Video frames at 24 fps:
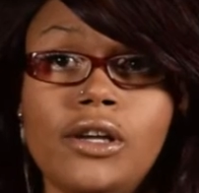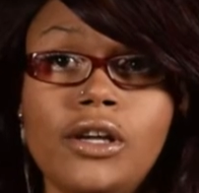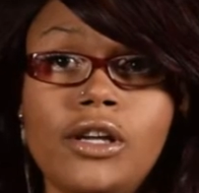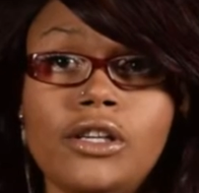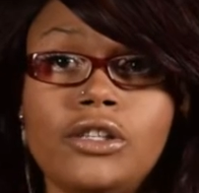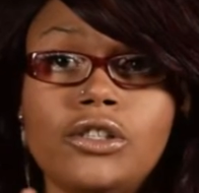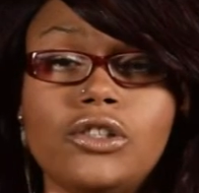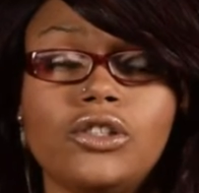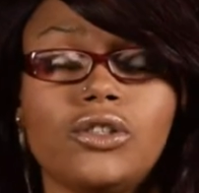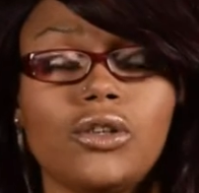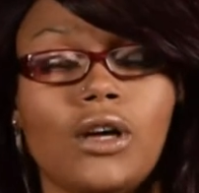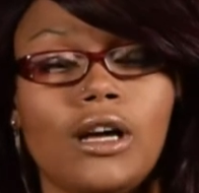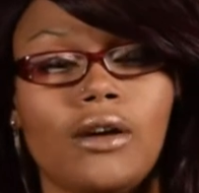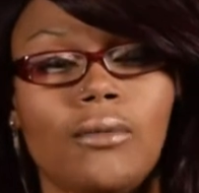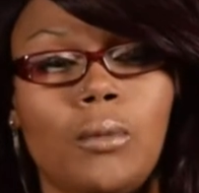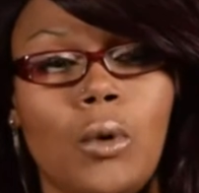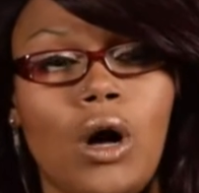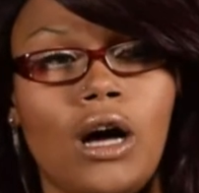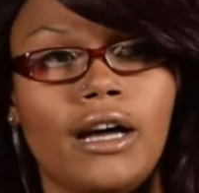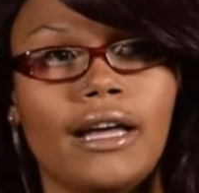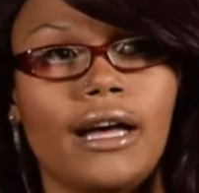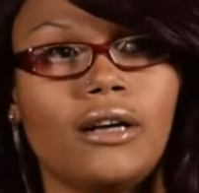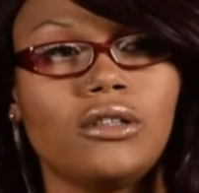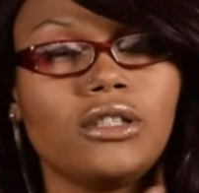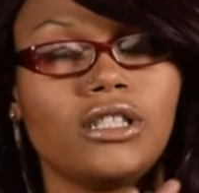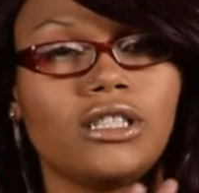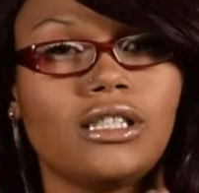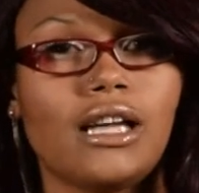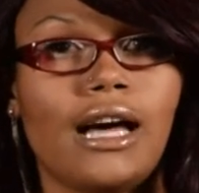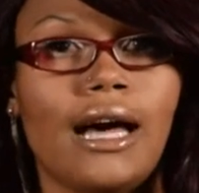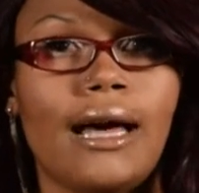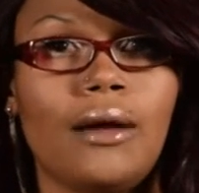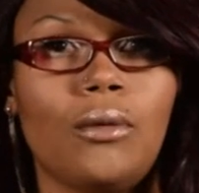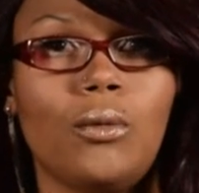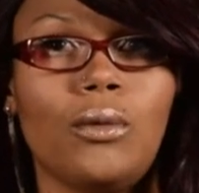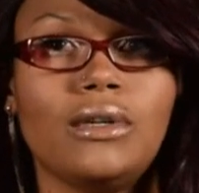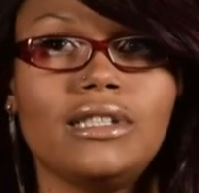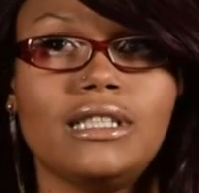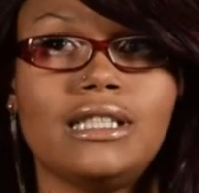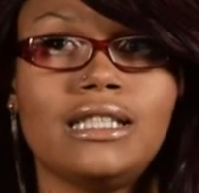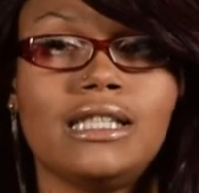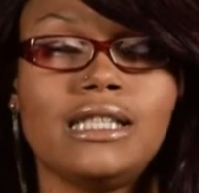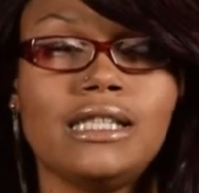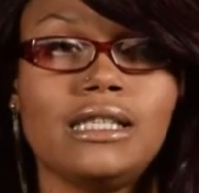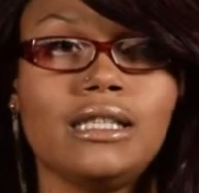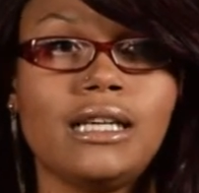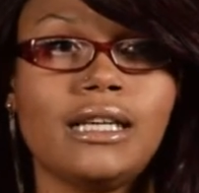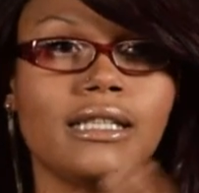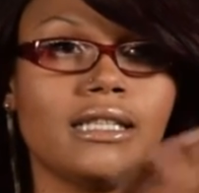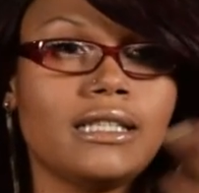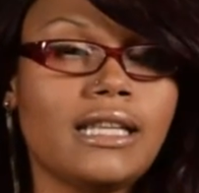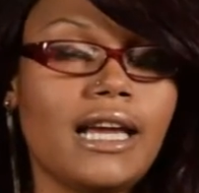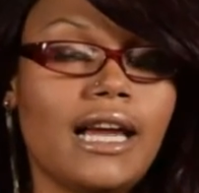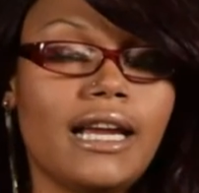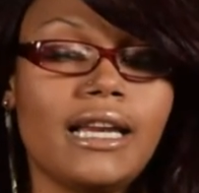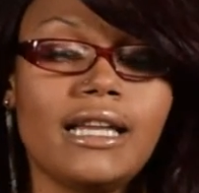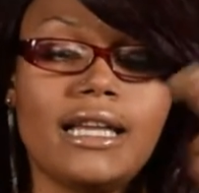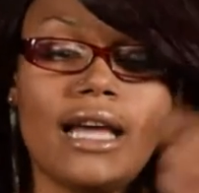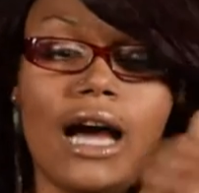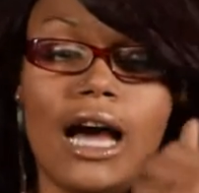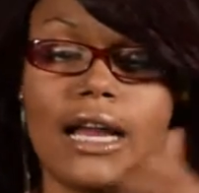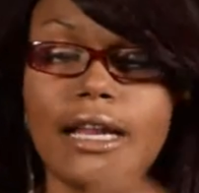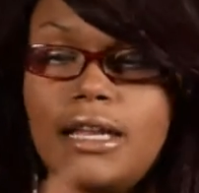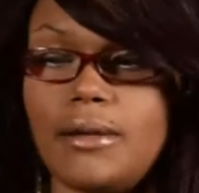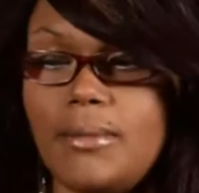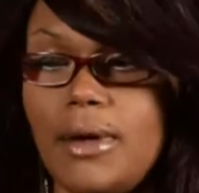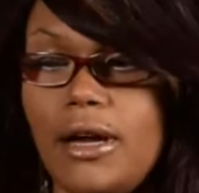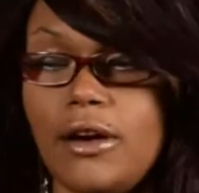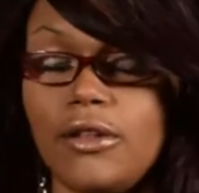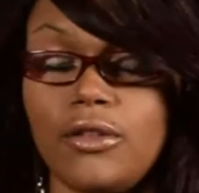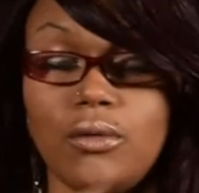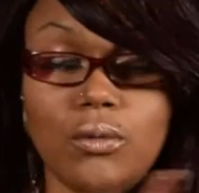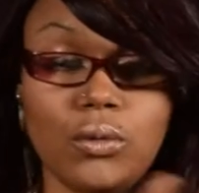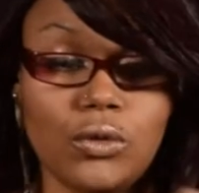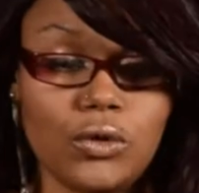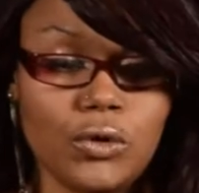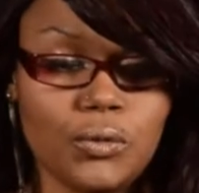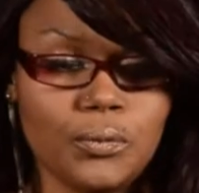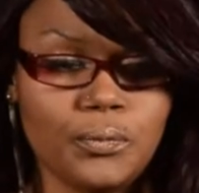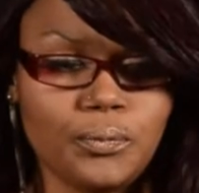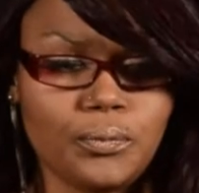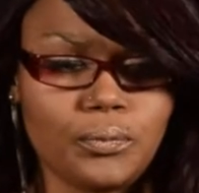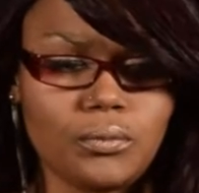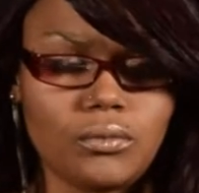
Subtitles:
So I walk outside because Katie got him out of the room.